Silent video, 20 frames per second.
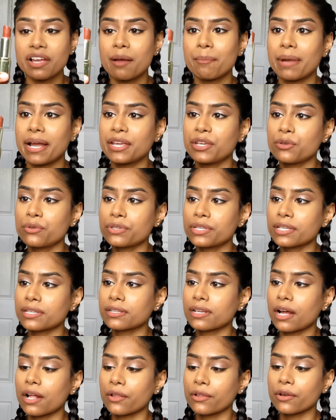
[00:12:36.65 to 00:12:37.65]
I use this
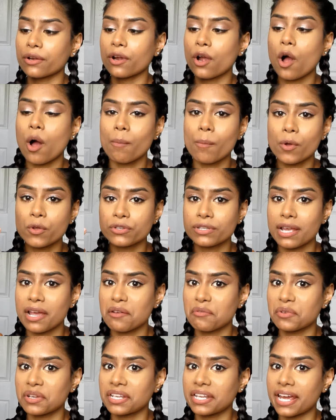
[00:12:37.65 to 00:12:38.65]
color almost
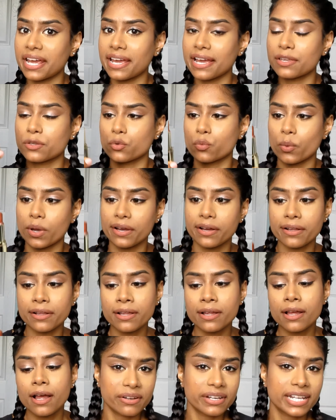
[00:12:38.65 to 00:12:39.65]
every day as well.
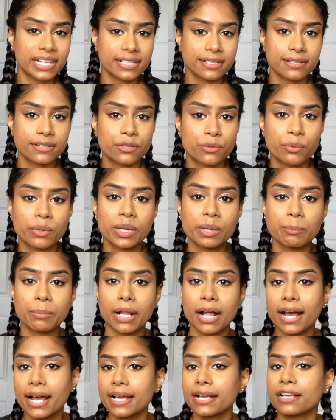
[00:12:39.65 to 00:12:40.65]
Very easy to
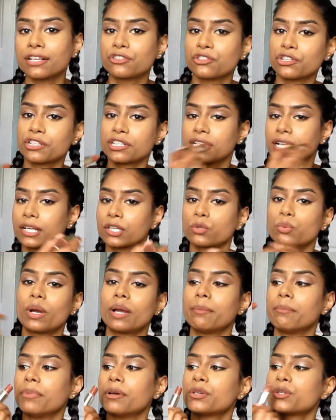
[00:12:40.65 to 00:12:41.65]
reapply because you're just like
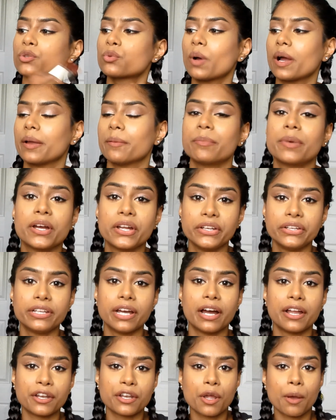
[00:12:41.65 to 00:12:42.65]
swipe, swipe,
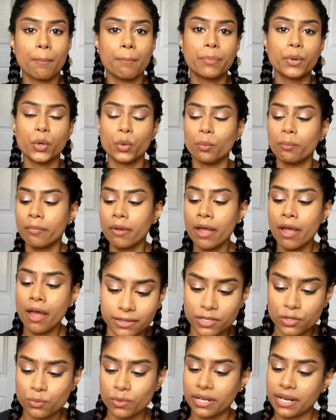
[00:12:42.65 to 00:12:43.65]
done, boom.
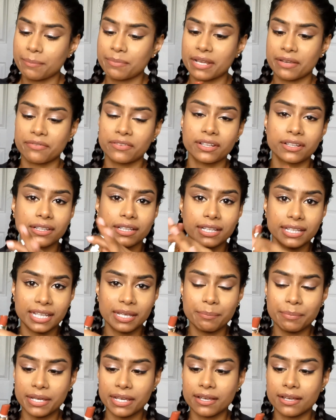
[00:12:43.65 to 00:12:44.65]
This one I'm definitely
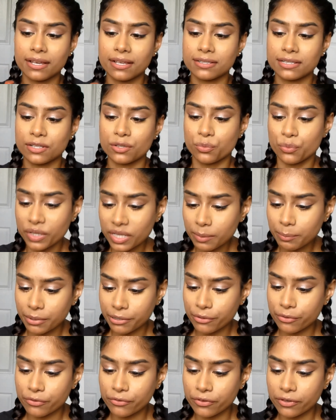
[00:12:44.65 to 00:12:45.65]
keeping because it's really
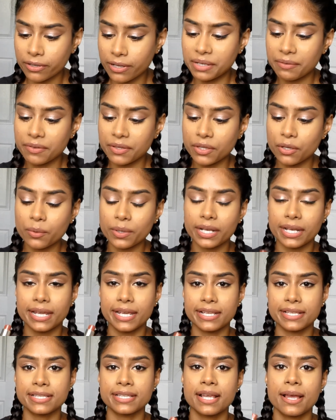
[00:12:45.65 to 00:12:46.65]
beautiful. Even though it
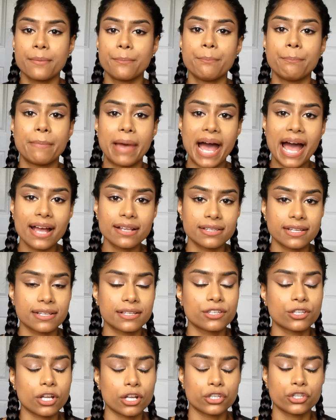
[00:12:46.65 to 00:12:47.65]
is matte,
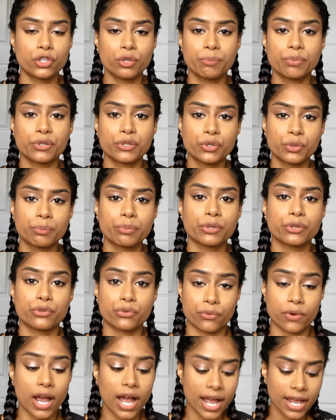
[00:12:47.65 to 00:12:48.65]
it's not super, super
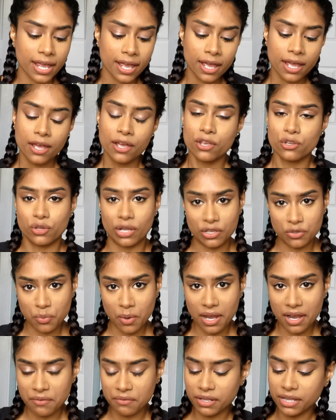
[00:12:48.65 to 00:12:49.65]
dry. That's
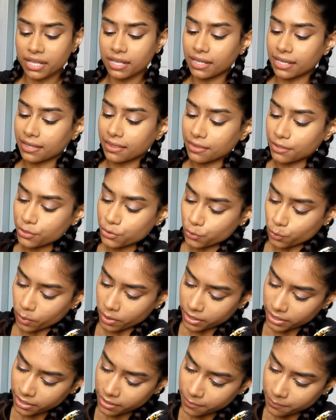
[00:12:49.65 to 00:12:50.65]
why I really like this one.